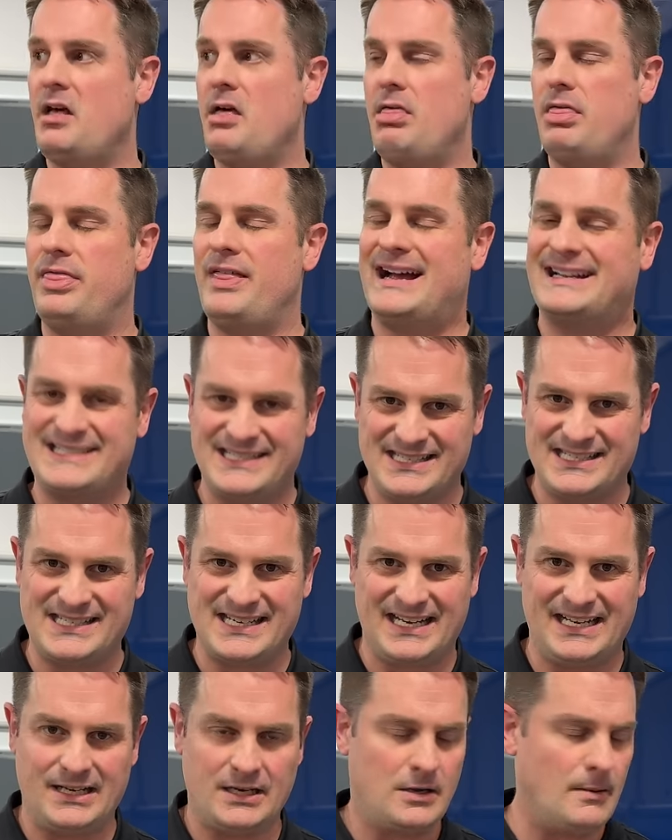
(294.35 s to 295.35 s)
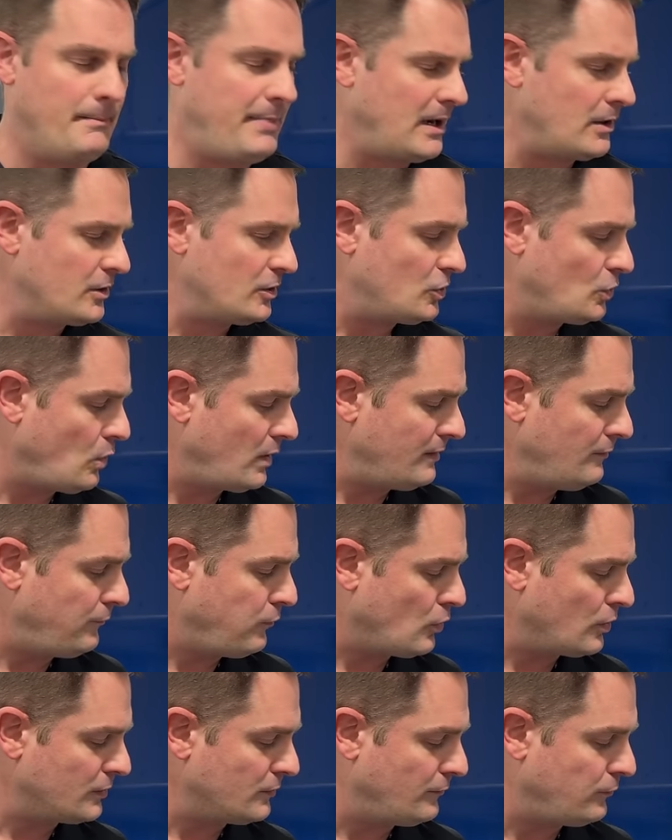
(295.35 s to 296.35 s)
That's insane. Compared to
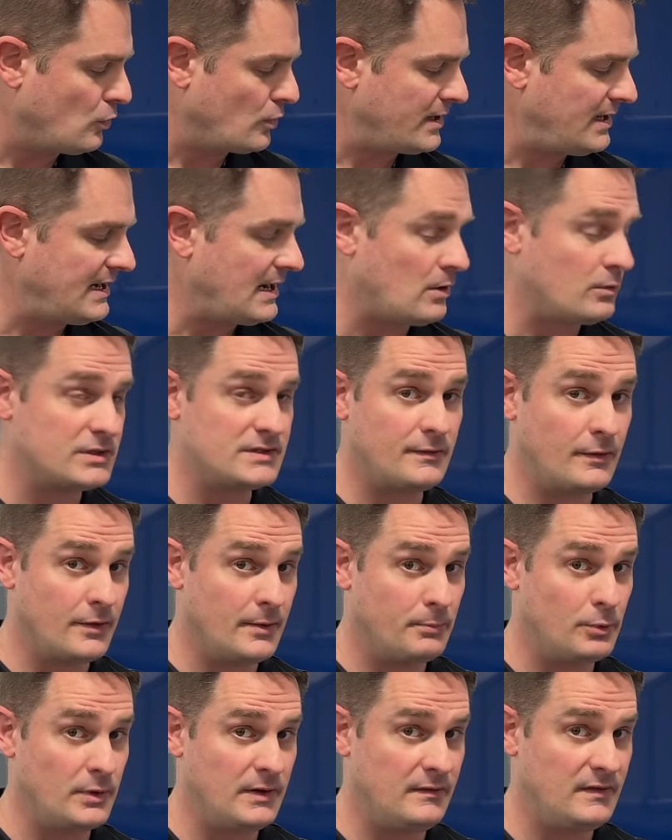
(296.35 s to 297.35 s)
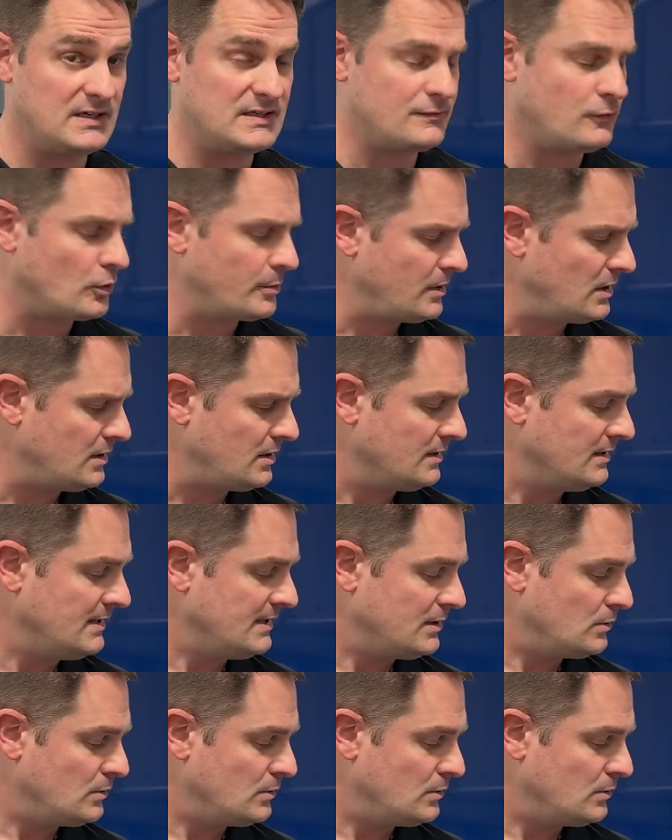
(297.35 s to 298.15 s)
24 to 48 hours for the previous formula